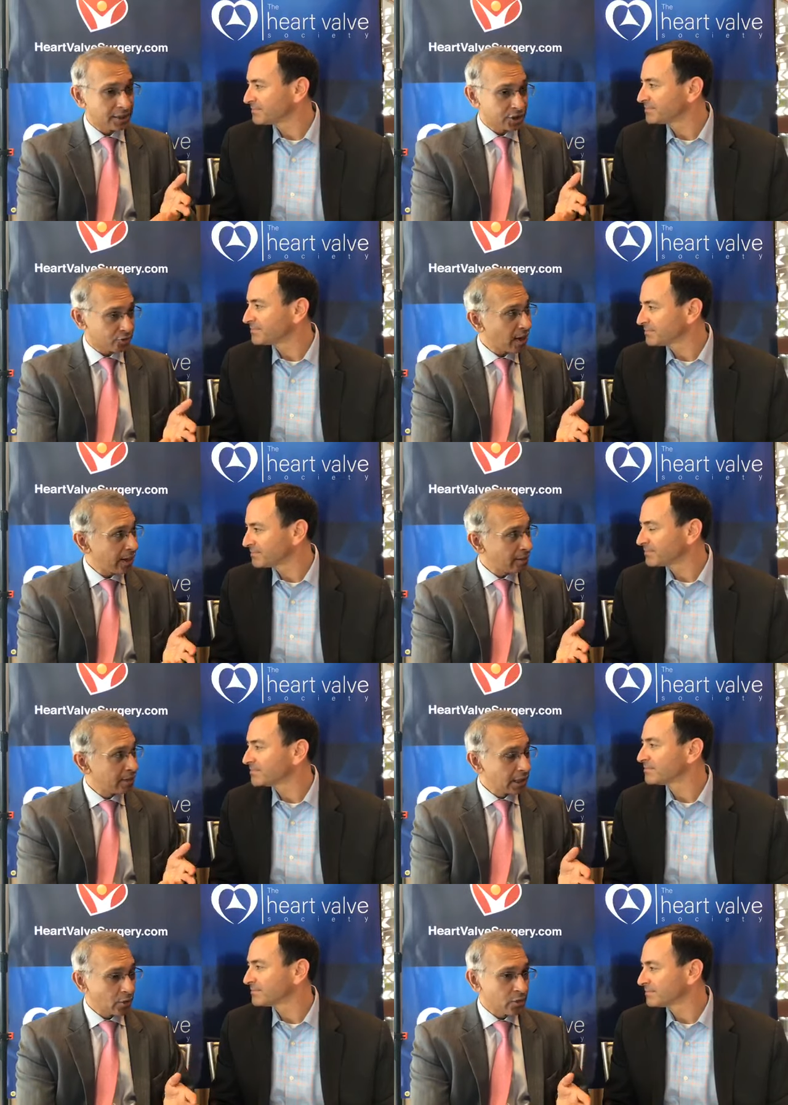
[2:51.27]
Speaker 1: trial,
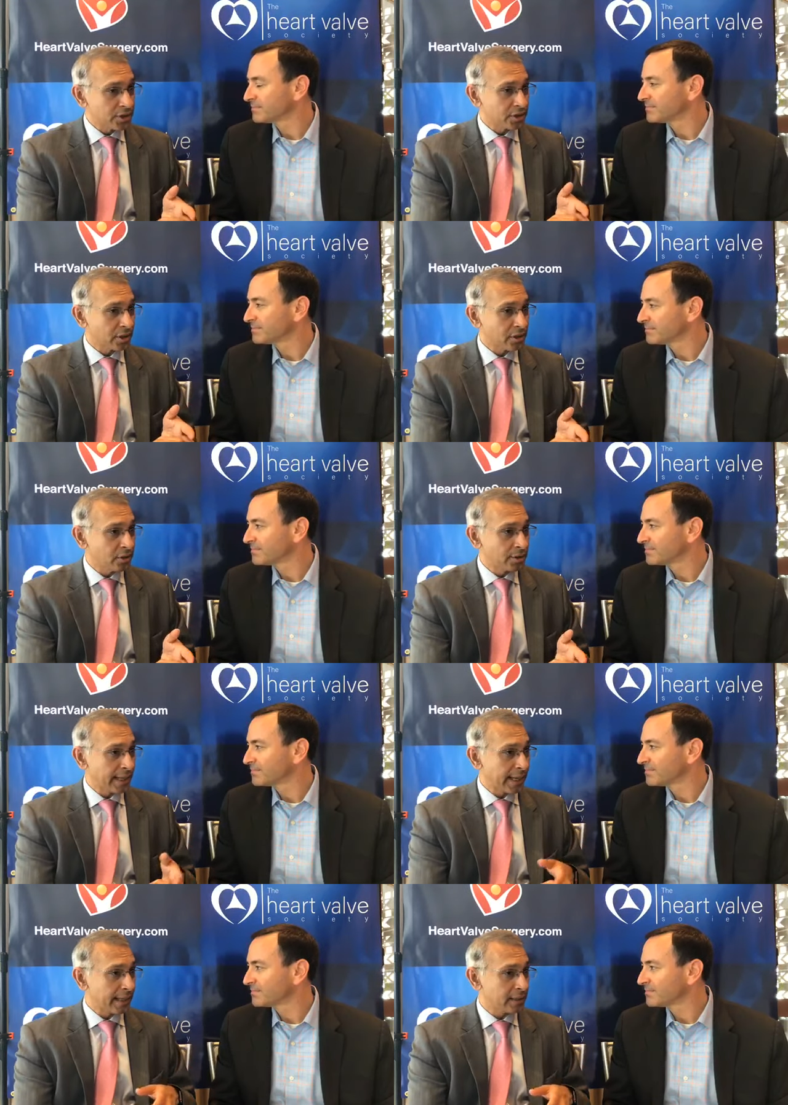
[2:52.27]
which is going to look
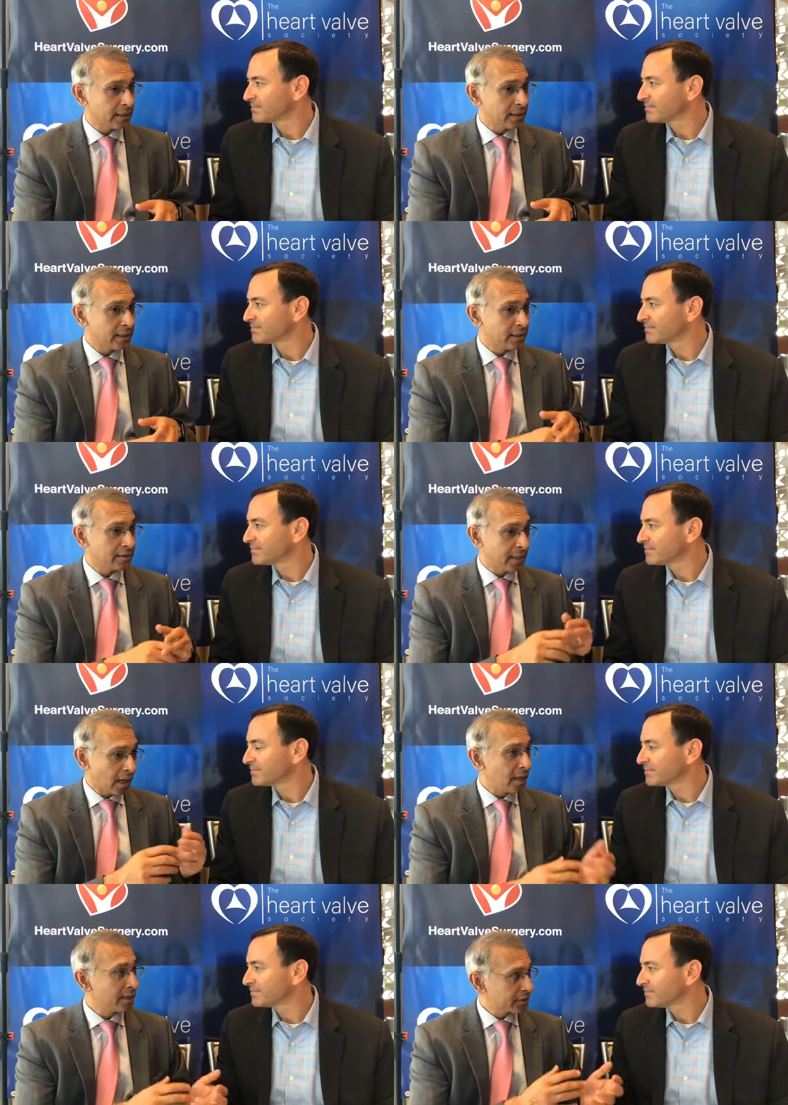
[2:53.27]
at the
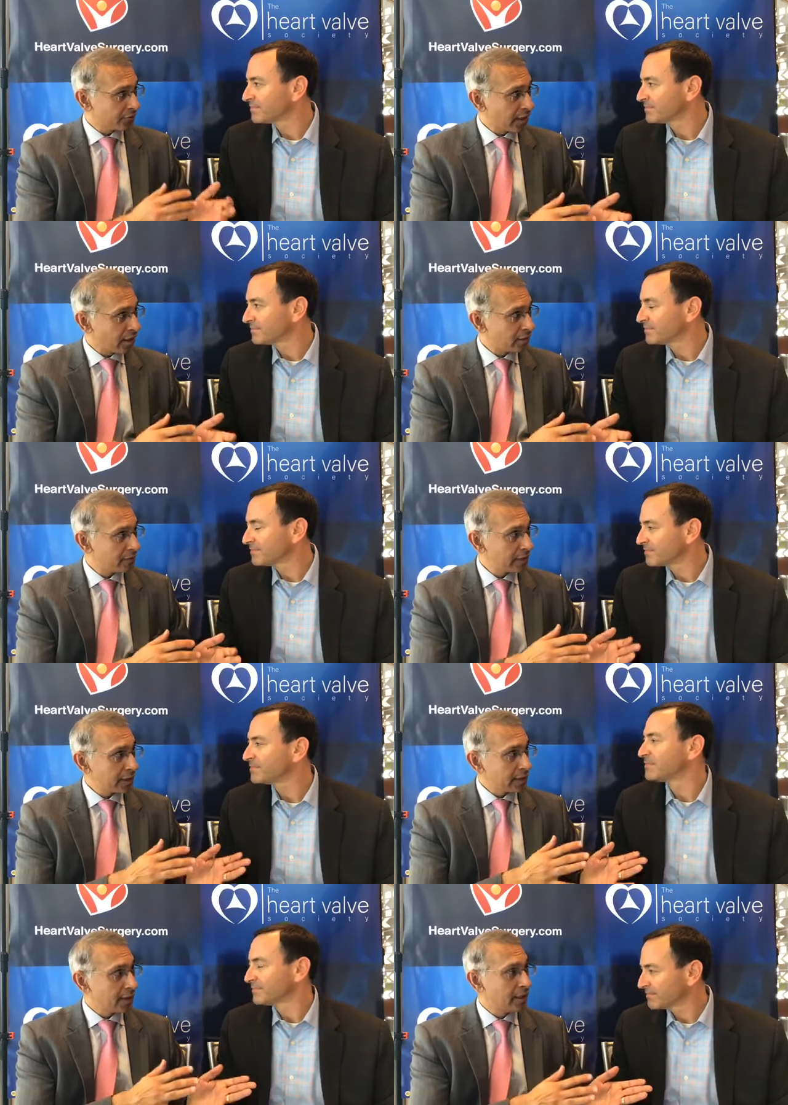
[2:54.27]
Onyx valve
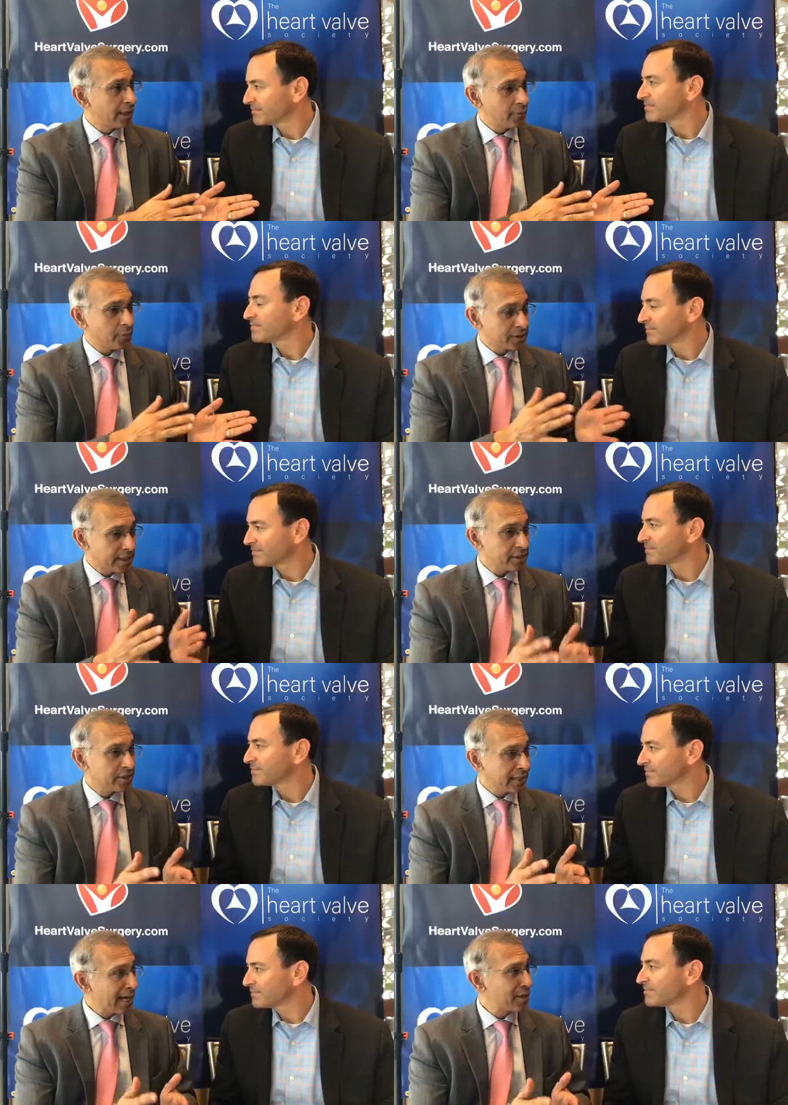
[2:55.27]
and
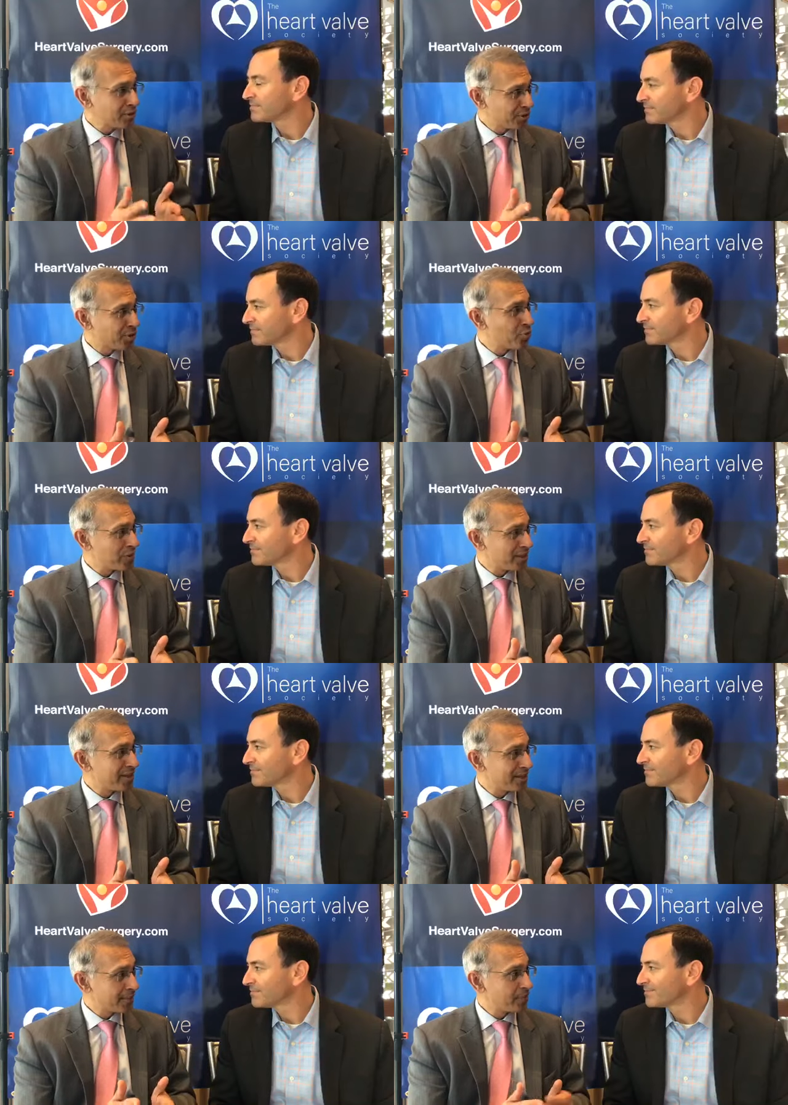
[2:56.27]
potentially not using Coumadin
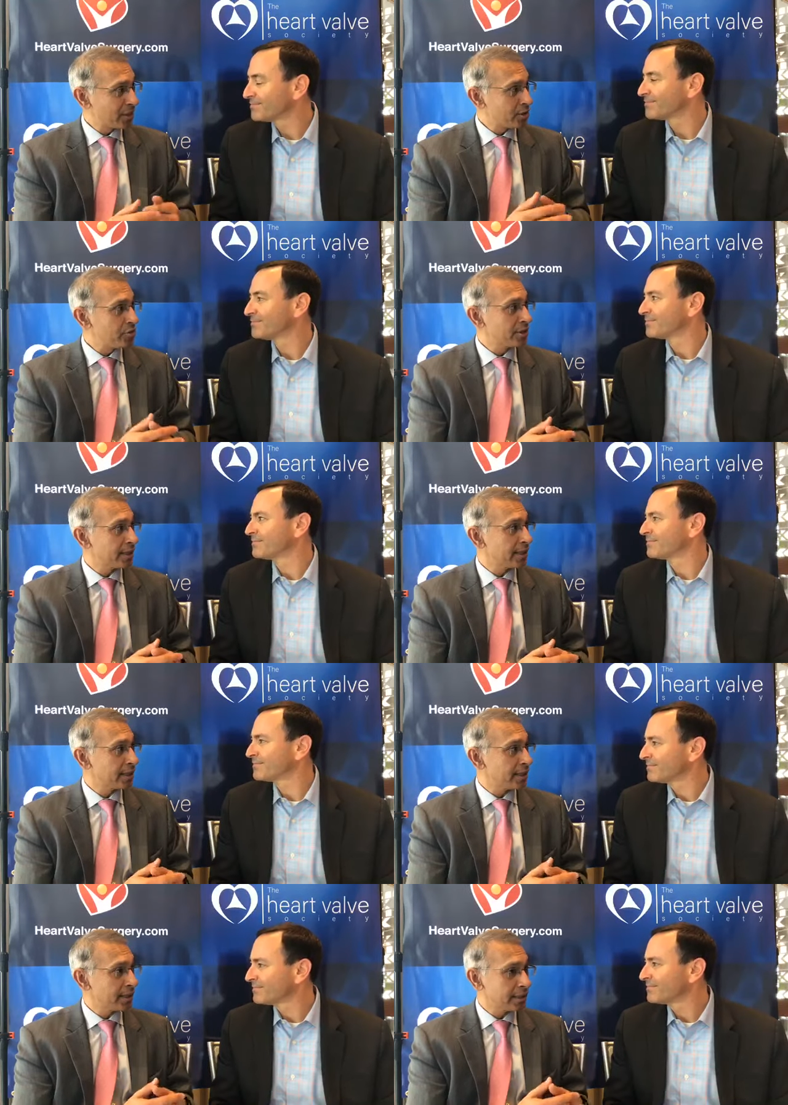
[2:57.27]
in it and using
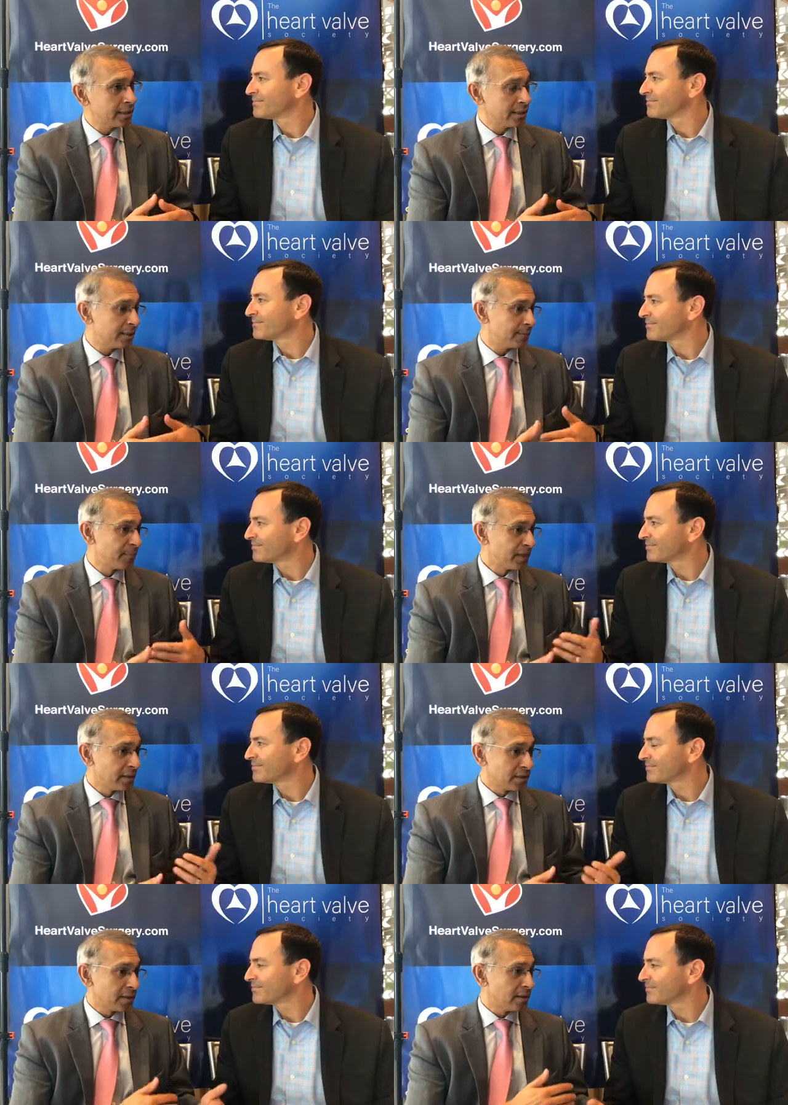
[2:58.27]
a
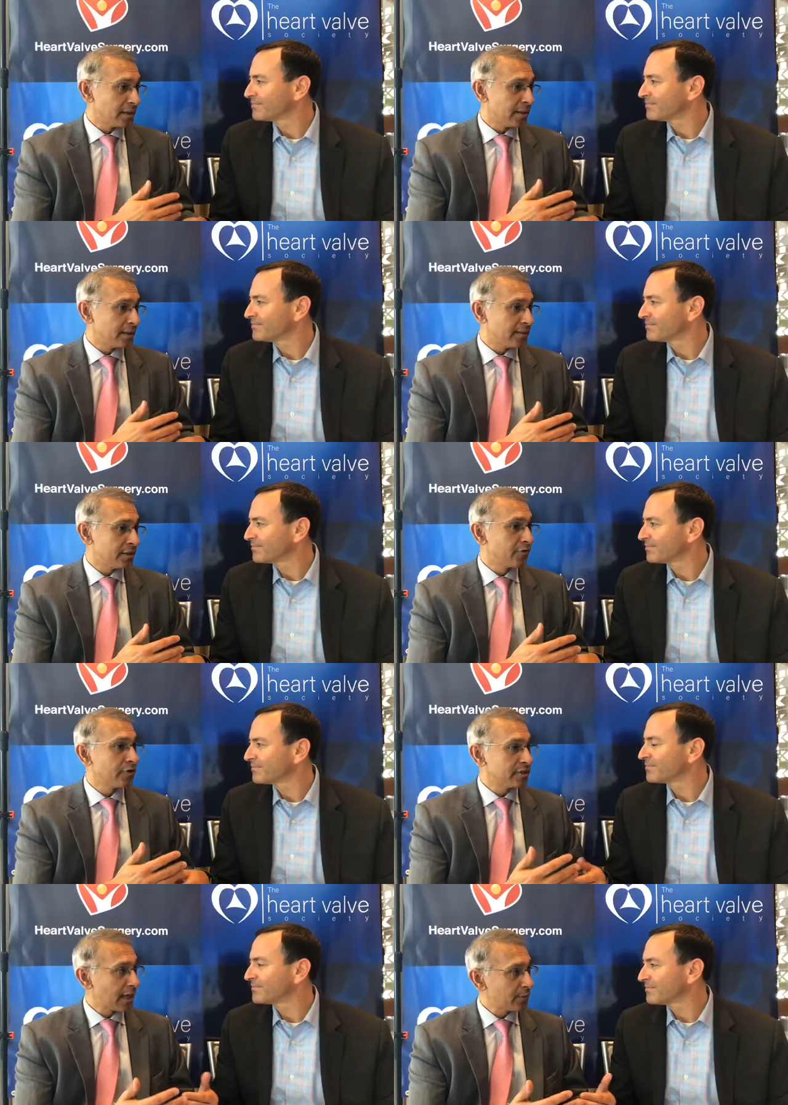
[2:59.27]

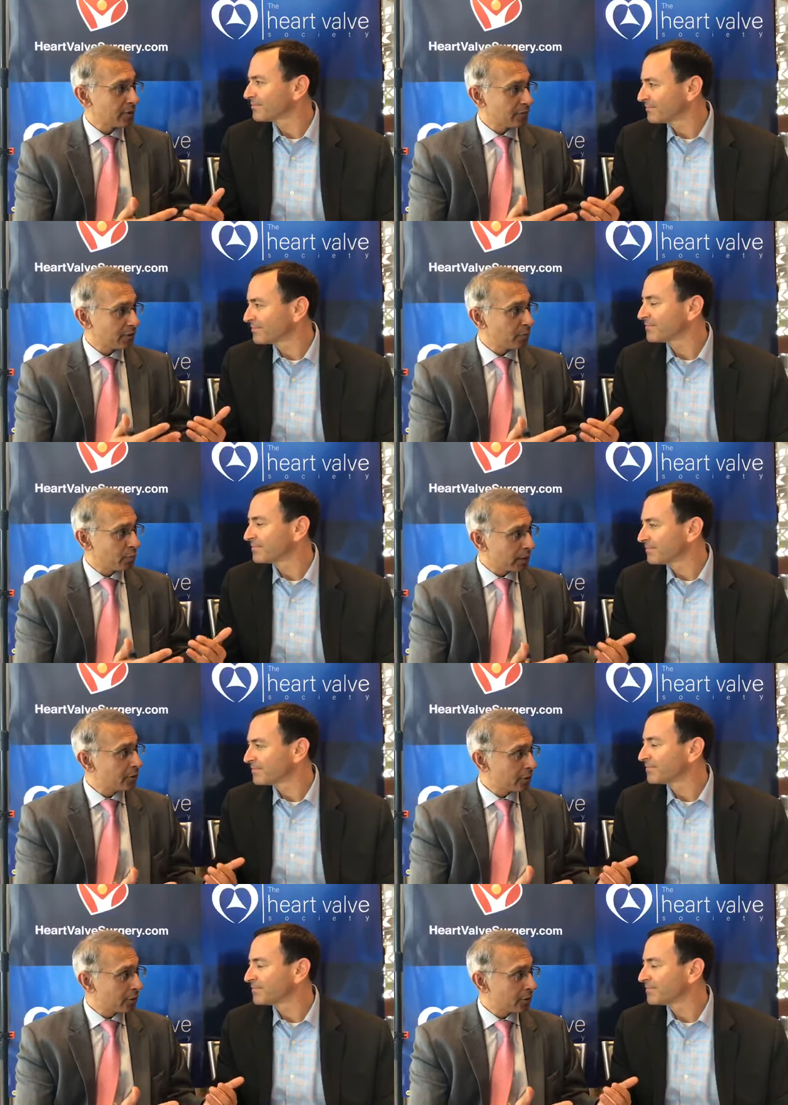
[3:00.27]
different type of blood